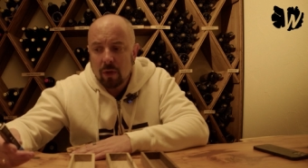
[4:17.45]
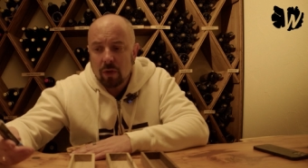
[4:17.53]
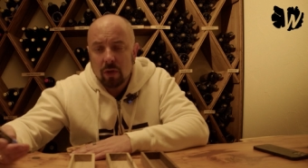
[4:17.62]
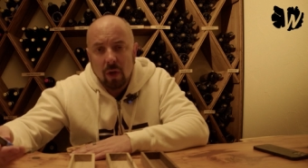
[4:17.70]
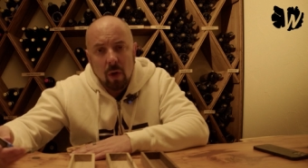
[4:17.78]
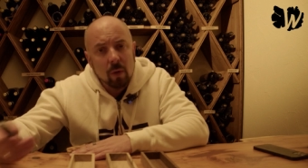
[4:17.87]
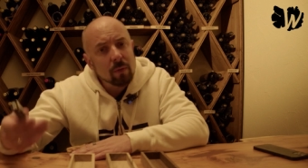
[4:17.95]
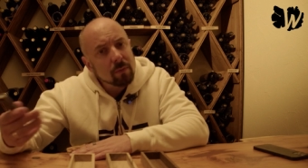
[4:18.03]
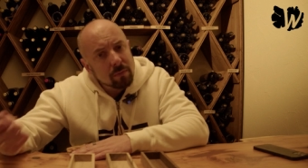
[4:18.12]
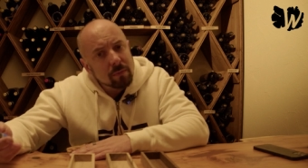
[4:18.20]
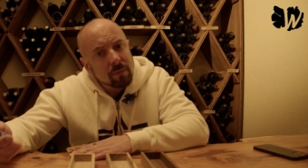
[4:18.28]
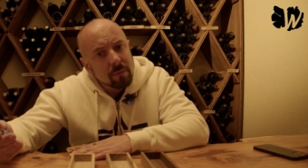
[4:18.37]

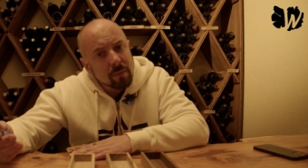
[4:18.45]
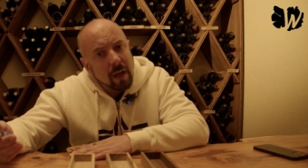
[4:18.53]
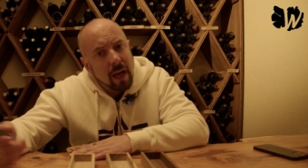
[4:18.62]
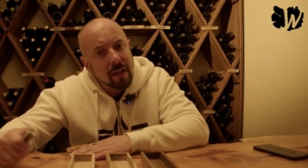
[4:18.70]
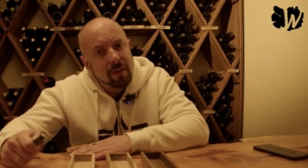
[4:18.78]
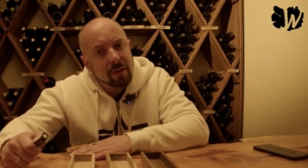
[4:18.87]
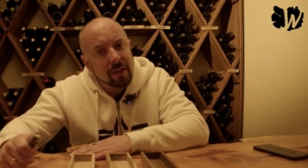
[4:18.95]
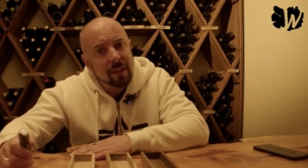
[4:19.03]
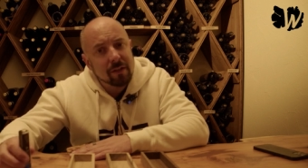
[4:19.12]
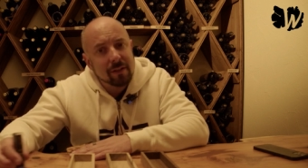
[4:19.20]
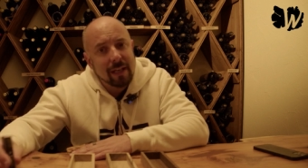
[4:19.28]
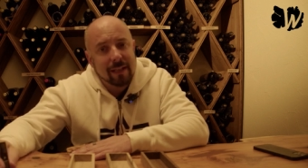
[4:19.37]
So I
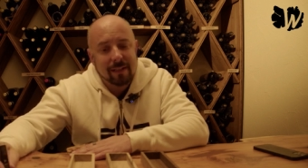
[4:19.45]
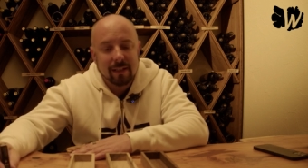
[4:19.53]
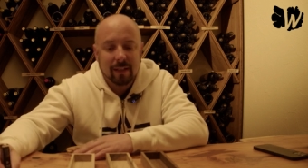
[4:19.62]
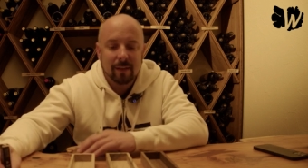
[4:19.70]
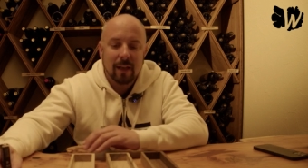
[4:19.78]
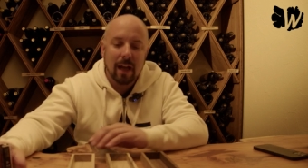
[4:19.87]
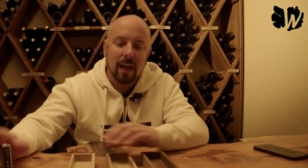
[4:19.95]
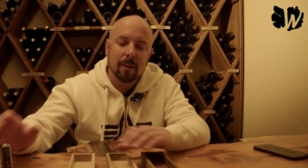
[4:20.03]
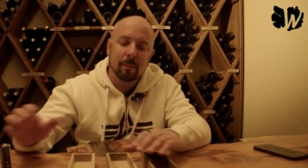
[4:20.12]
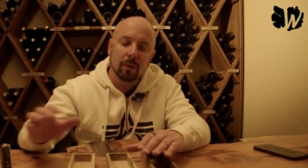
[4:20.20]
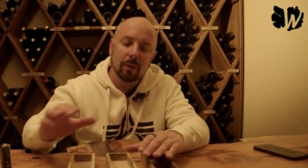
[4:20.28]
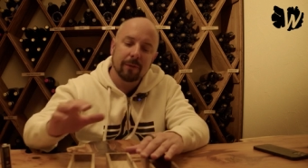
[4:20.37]
continued testing. I
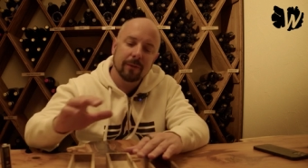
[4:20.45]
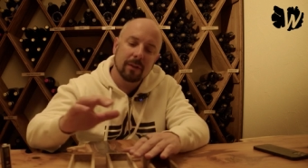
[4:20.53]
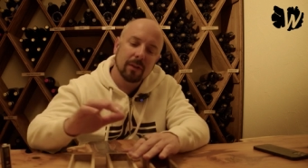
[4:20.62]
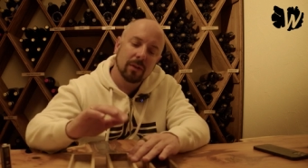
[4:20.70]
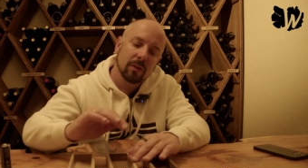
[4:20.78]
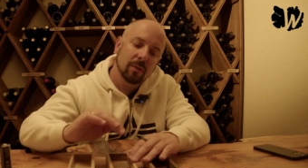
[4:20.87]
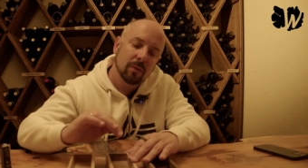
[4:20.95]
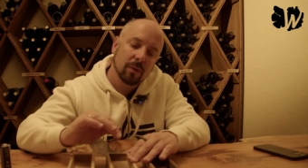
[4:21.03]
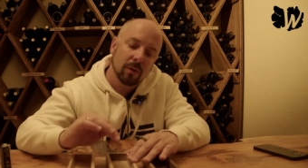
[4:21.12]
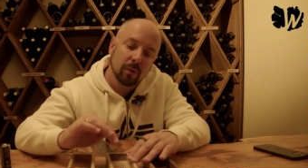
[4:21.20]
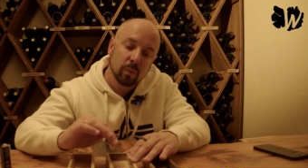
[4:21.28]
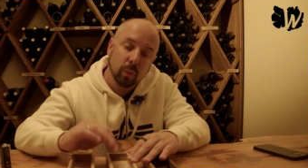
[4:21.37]
moved to
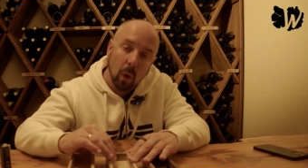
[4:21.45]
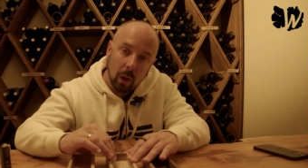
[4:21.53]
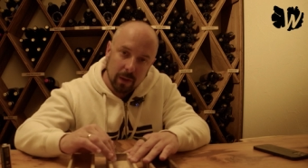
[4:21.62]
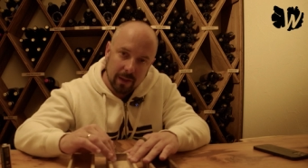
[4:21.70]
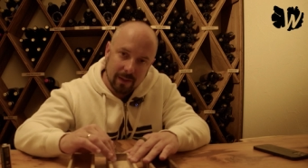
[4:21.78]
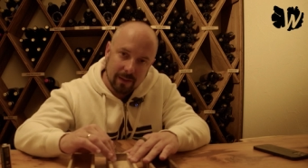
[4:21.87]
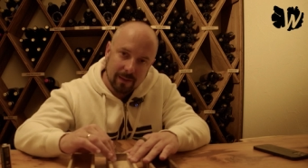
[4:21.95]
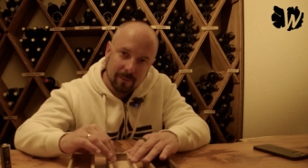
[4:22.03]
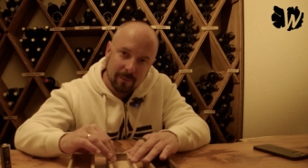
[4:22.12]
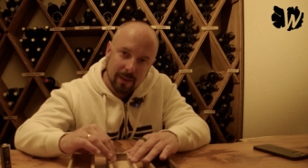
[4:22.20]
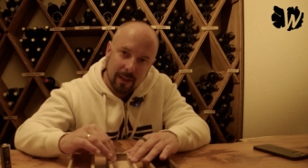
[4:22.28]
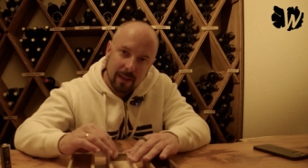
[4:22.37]
the walnut.
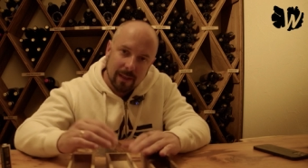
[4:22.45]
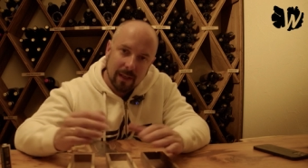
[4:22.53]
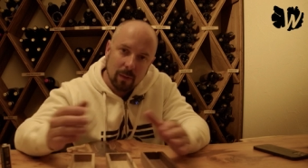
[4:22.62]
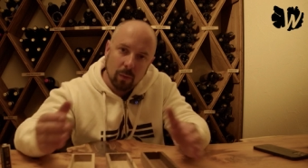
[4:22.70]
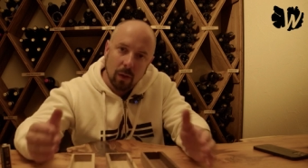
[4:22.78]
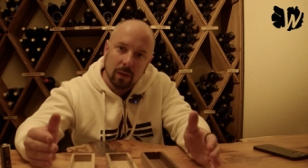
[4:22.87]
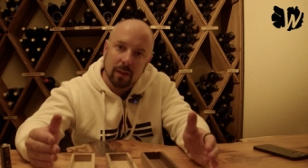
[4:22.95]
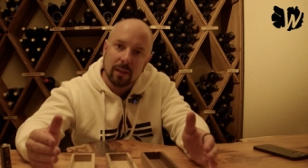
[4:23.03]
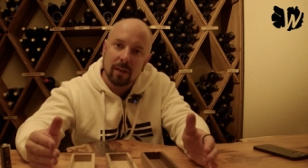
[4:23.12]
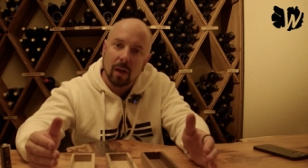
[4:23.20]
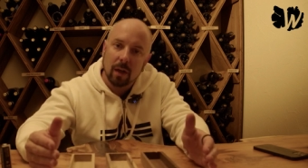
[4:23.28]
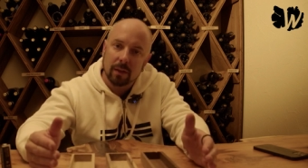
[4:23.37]
Now walnut
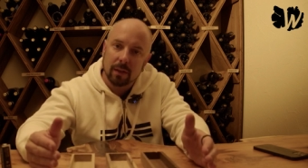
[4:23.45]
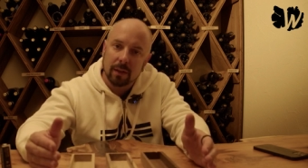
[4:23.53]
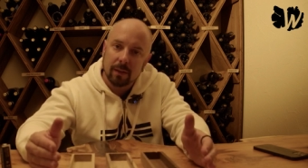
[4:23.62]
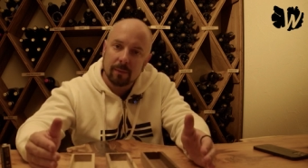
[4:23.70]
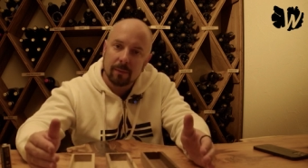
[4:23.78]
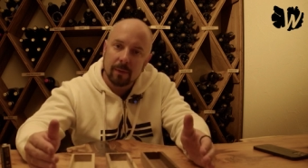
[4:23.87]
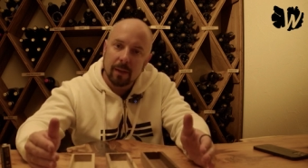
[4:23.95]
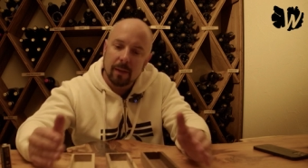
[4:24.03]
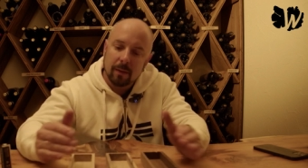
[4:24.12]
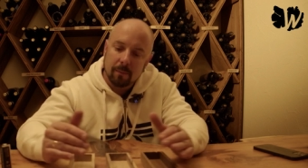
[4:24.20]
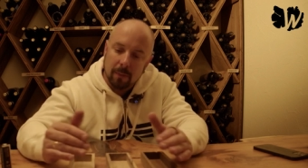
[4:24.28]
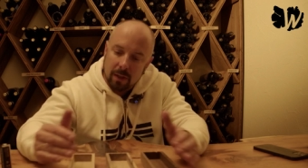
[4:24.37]
is harder,
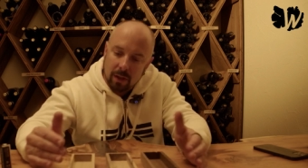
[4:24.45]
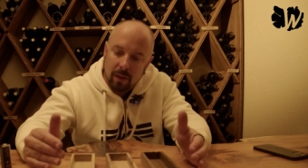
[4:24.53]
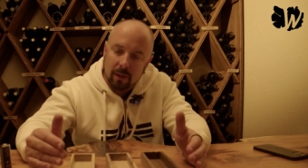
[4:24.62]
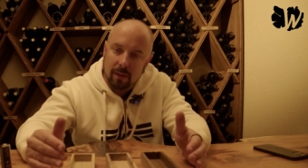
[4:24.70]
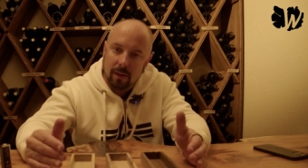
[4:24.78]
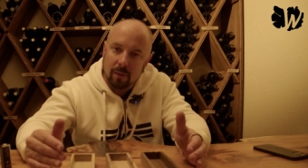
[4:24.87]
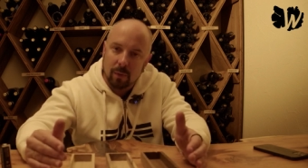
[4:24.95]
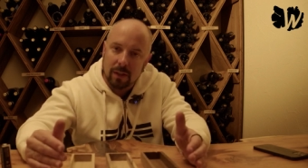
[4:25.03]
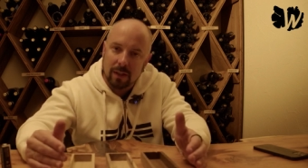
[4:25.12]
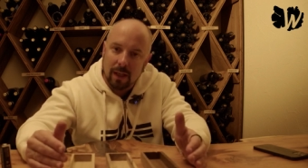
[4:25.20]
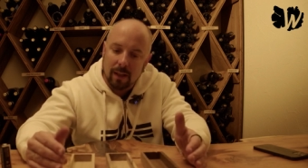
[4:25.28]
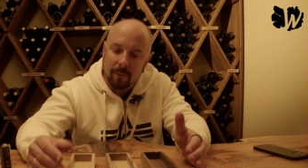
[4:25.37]
much harder than
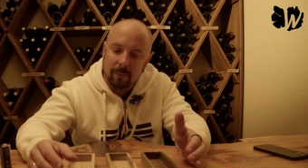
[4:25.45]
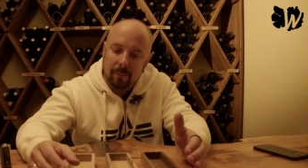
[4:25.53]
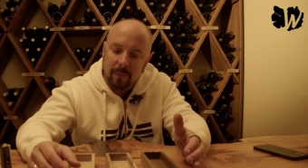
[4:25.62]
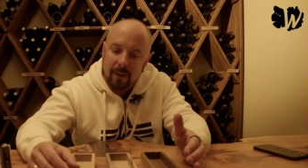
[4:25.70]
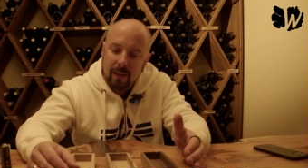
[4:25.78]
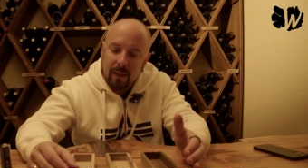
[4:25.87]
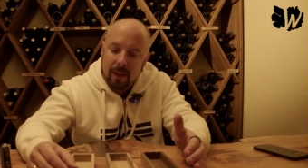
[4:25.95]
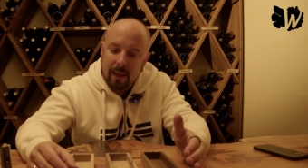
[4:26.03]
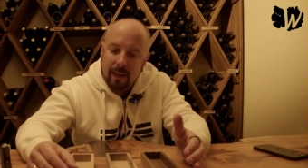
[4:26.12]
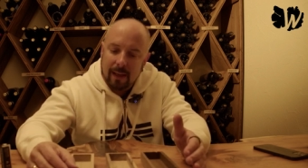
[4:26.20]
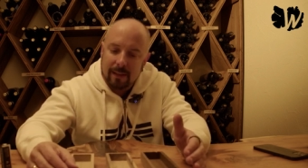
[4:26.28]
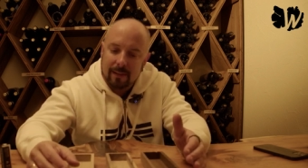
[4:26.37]
witch elm.
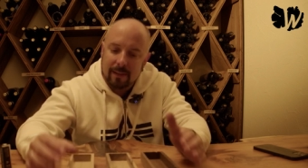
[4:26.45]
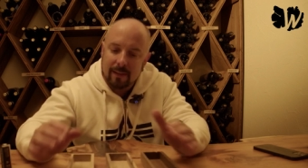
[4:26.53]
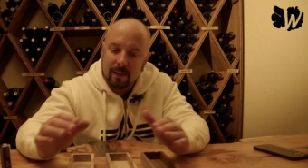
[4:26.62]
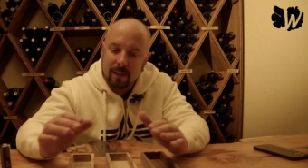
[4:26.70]
And